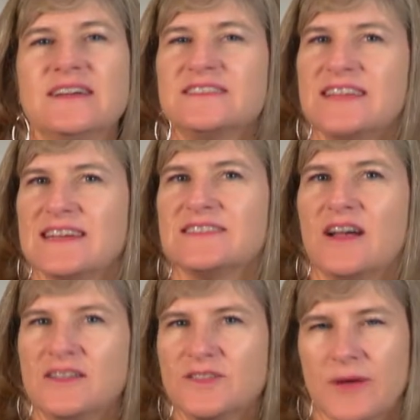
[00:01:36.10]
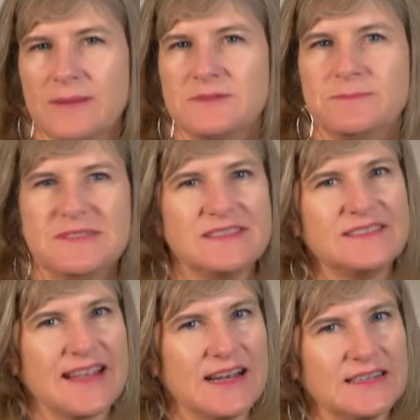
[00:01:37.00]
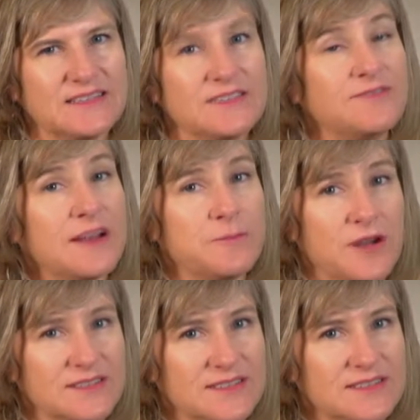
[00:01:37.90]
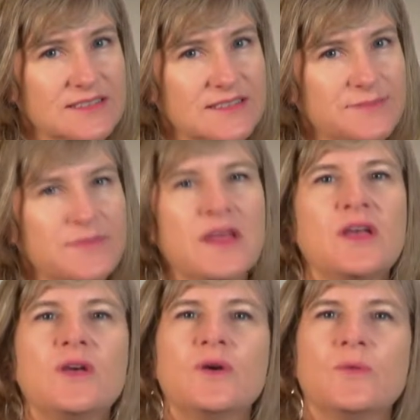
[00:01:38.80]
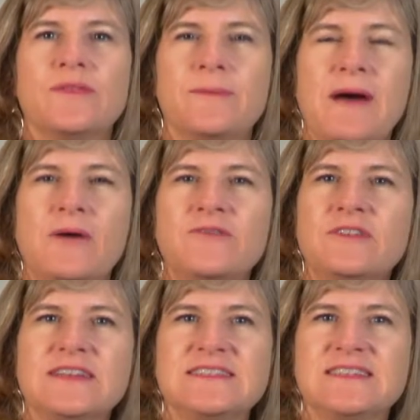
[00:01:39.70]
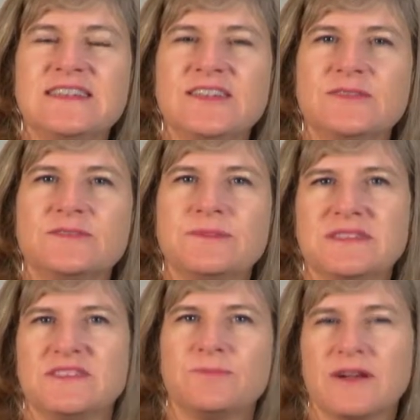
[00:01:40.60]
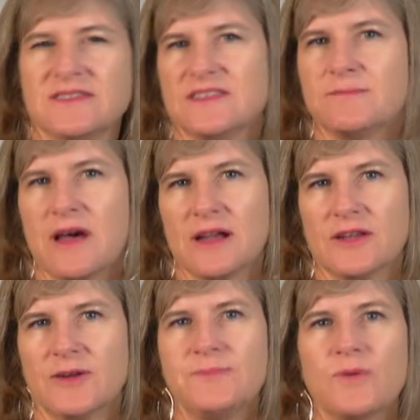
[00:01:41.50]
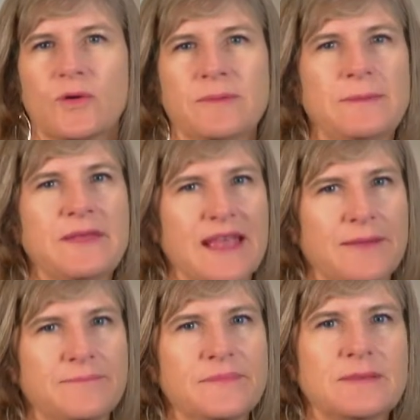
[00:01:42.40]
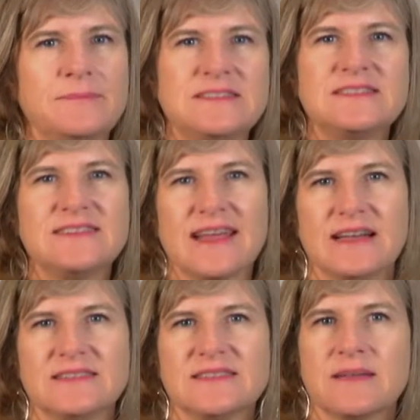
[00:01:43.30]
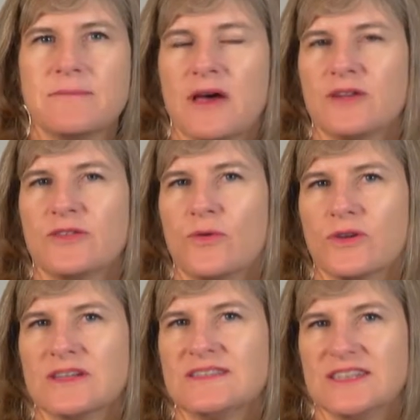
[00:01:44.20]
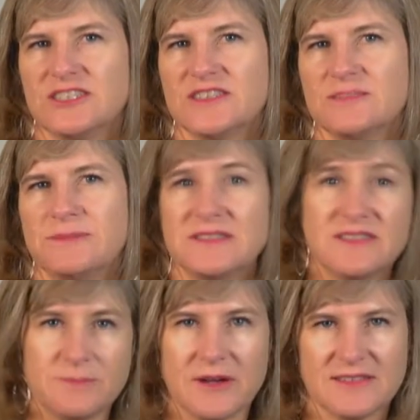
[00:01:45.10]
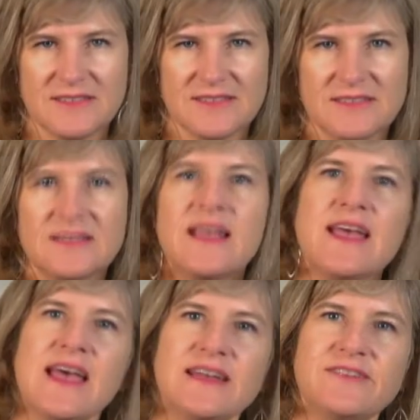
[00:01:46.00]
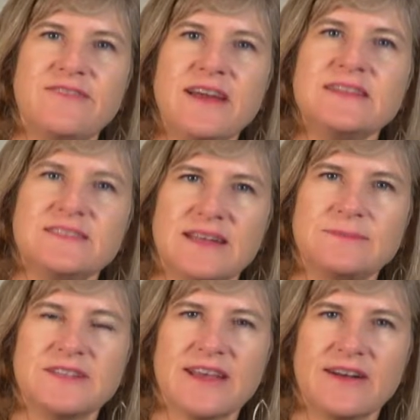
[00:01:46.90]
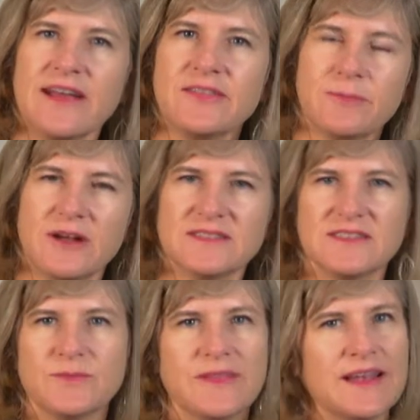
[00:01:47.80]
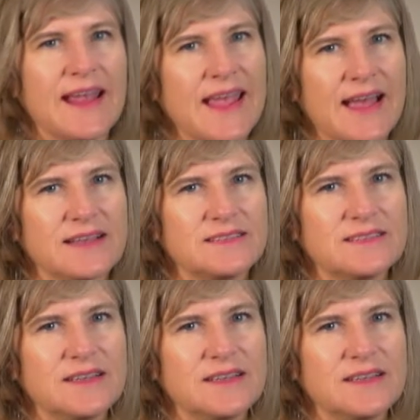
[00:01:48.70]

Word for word: LCS also helps business analysts define processes. With the powerful and easy-to-use Business Process Modeler, or BPM, business analysts can model the organization's business processes and define the steps to carry out the process within AX.